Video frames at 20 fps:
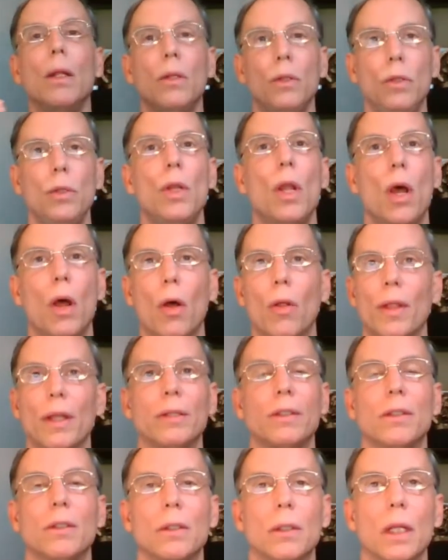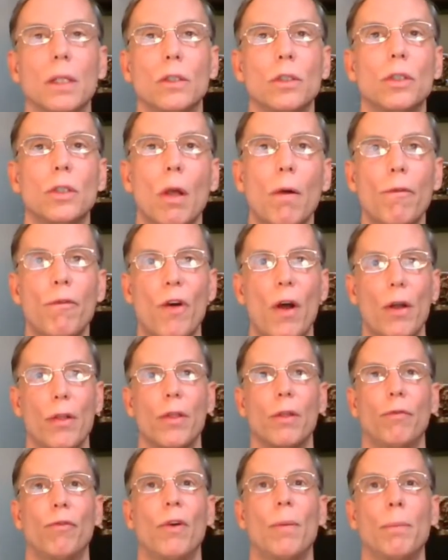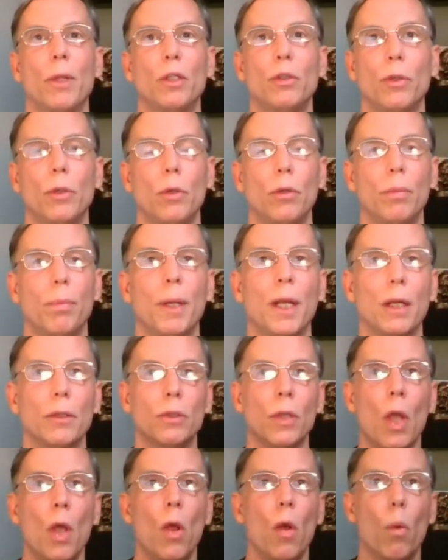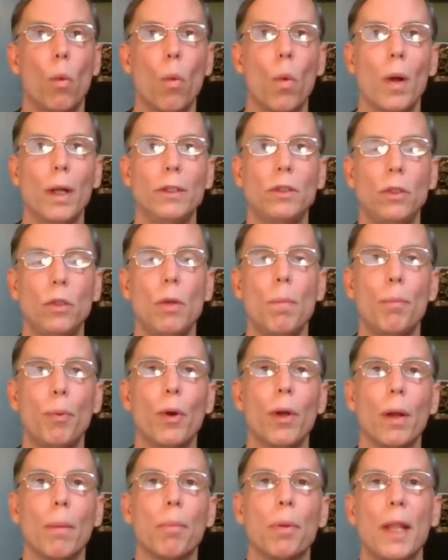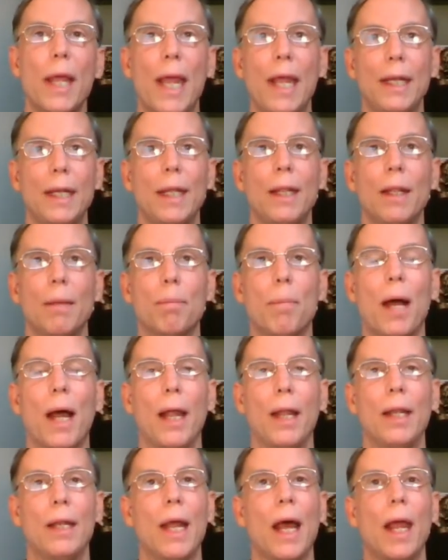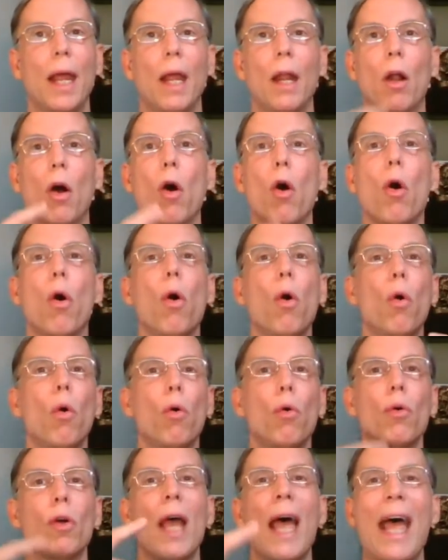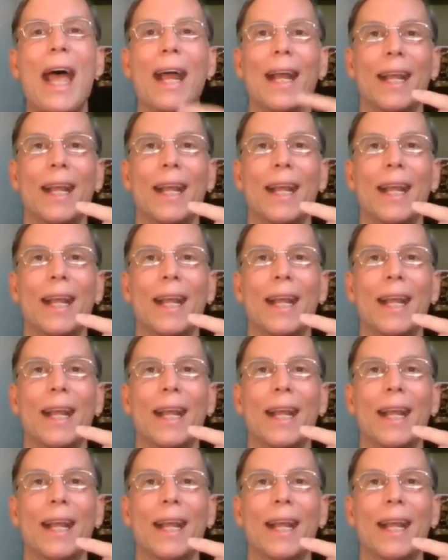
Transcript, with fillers: No, that's that's so far from the truth, because once you put a plant in the diet, a whole